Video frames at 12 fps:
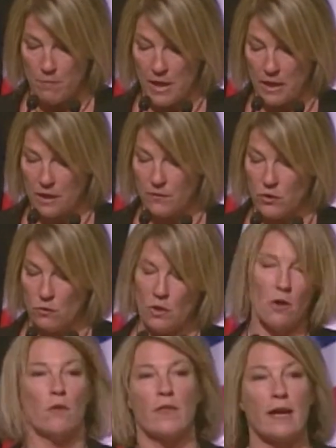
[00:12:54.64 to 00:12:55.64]
Many of
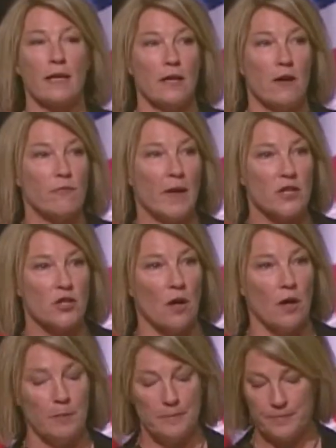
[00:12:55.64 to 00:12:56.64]
you know that I love my
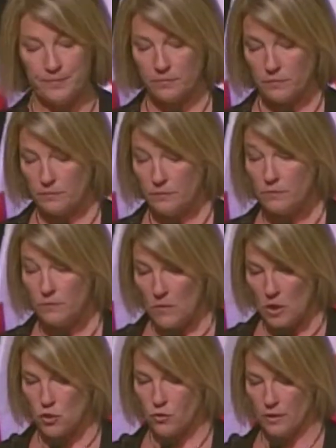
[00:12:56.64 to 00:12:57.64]
job,
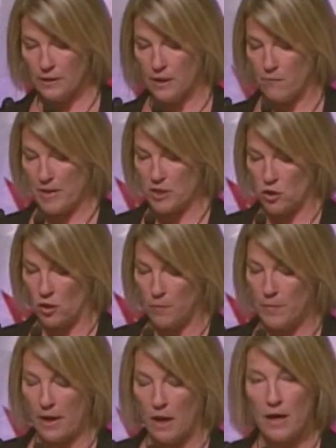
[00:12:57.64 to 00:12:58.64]
truly love my
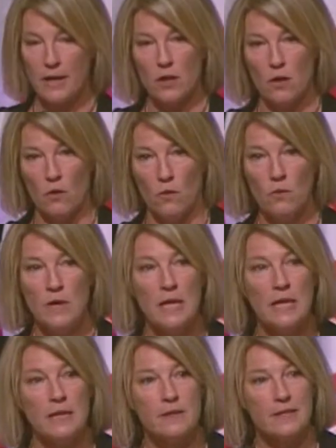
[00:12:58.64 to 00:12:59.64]
job, but I know
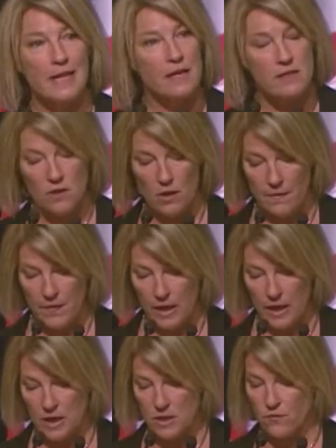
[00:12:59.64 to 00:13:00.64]
that that is not
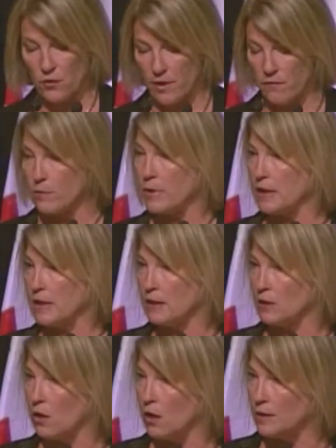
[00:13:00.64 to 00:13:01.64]
the case for everyone
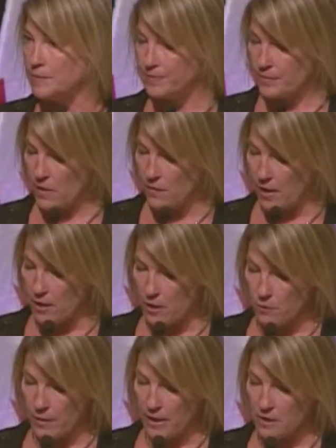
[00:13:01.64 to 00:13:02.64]
in law, that
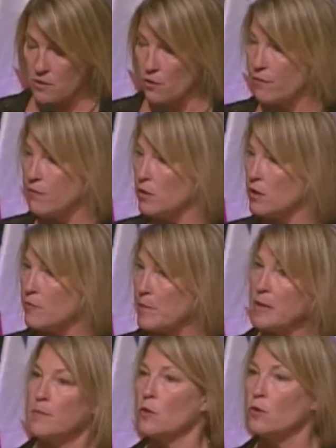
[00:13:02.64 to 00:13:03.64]
our ranks are full
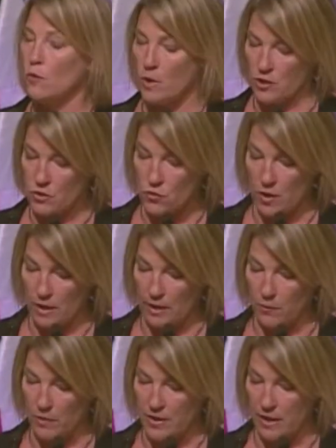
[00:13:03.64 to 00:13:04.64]
of people who are
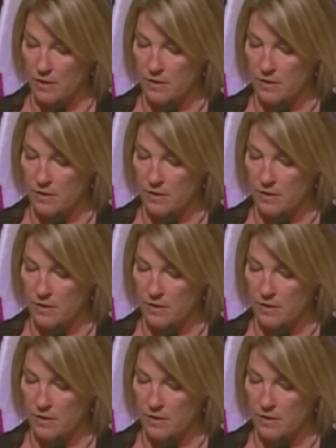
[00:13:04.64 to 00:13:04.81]
struggling with